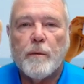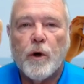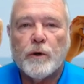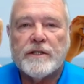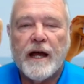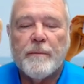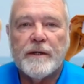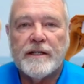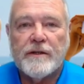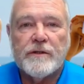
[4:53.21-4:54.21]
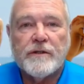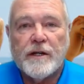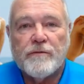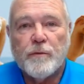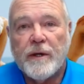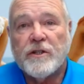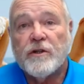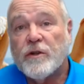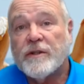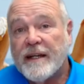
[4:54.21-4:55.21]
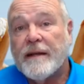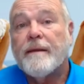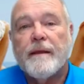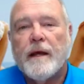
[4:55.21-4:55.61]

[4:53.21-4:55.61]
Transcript: I'm always happy to give you the information you need.